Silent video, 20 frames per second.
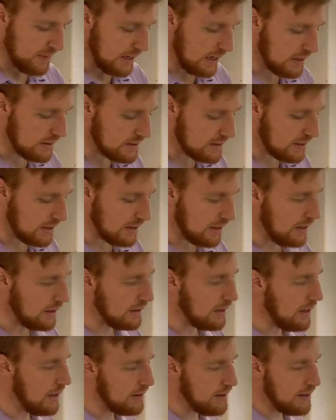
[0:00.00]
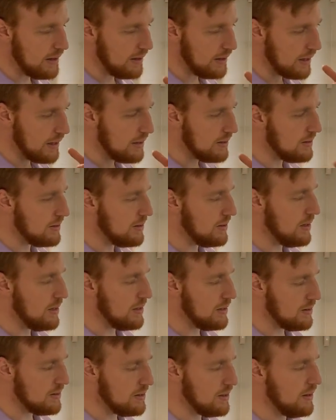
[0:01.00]
And to allow, again, to
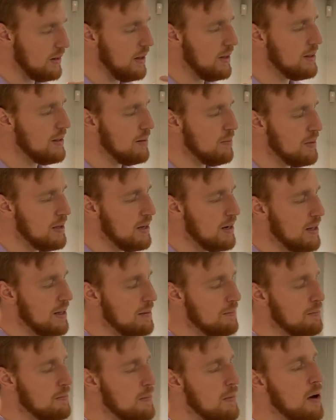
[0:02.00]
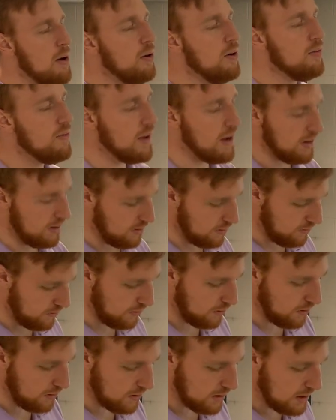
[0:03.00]
let that be a motivator
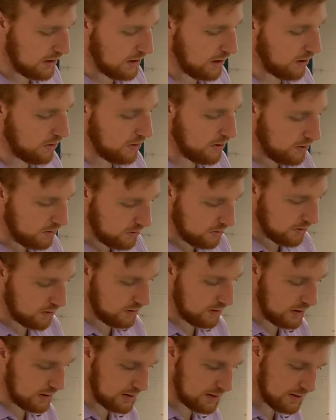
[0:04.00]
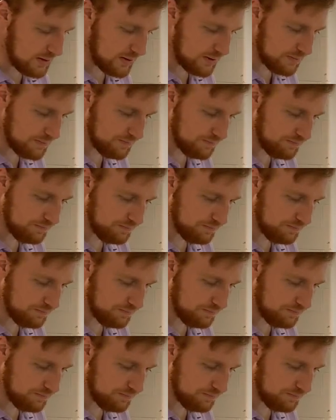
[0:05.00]
for our own goodness.